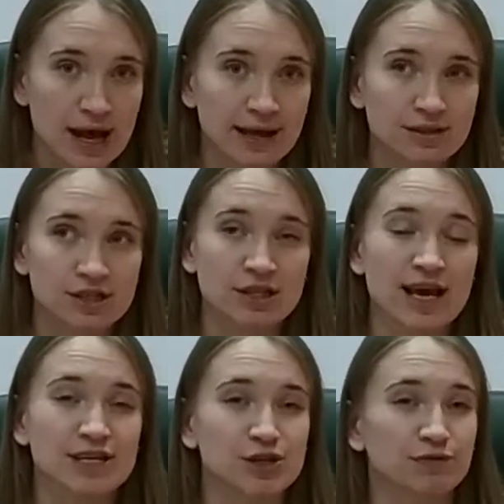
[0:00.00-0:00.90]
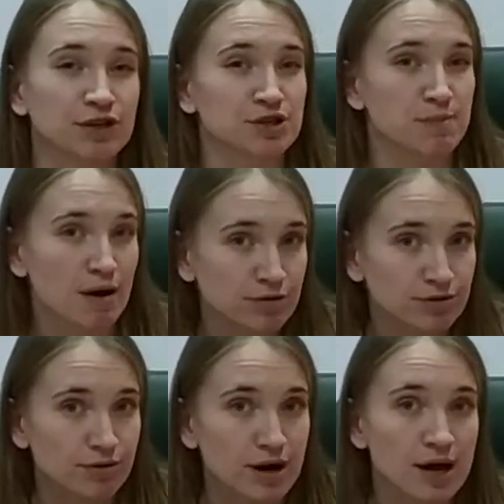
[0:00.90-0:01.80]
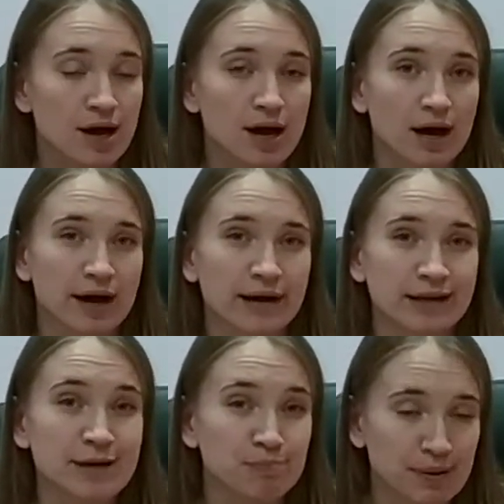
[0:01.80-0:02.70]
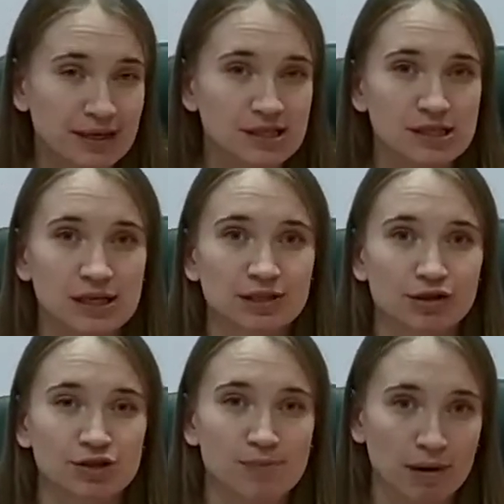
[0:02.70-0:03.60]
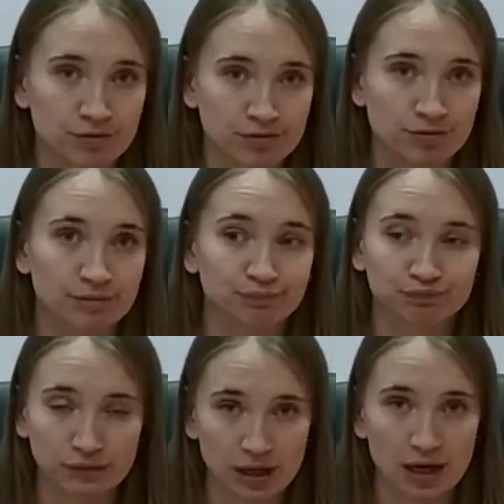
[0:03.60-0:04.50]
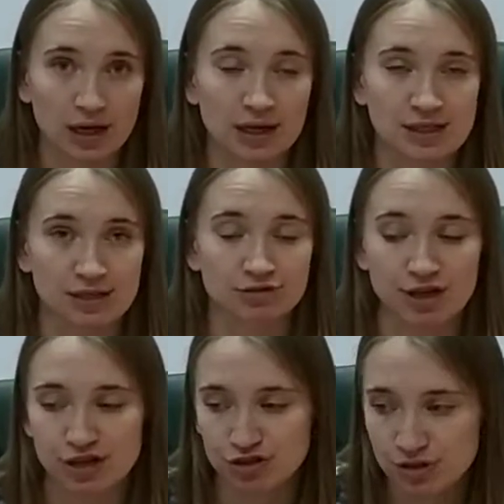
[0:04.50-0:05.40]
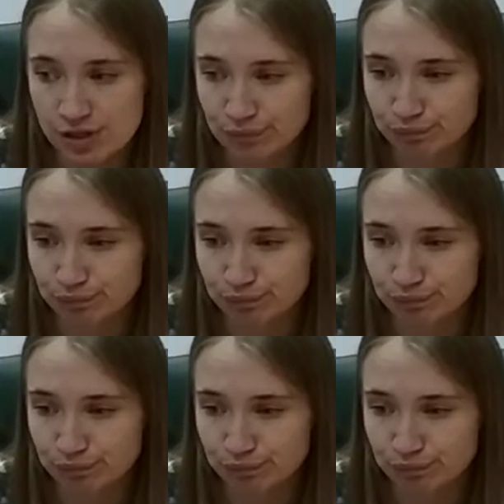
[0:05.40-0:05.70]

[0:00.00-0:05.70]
and in case of transboundary impact, transboundary consultations.